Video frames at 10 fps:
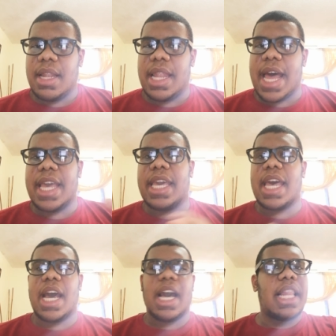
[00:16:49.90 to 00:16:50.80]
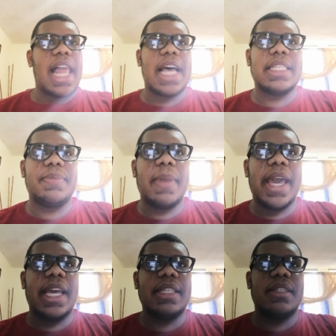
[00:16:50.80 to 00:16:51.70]
like a
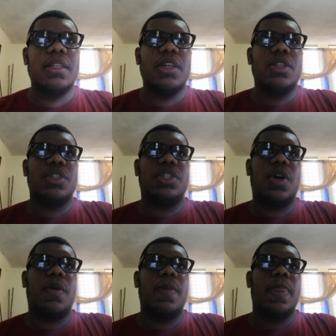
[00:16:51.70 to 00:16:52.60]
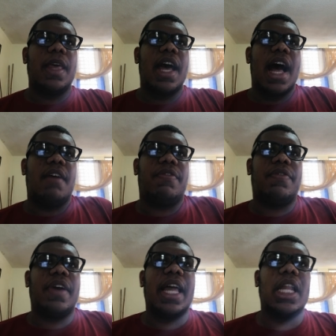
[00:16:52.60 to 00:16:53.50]
classmate. So a
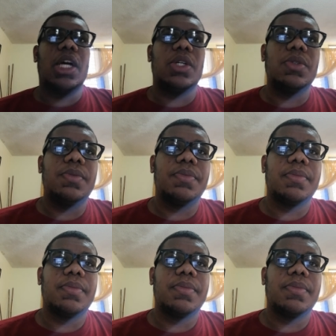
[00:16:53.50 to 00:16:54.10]
fellow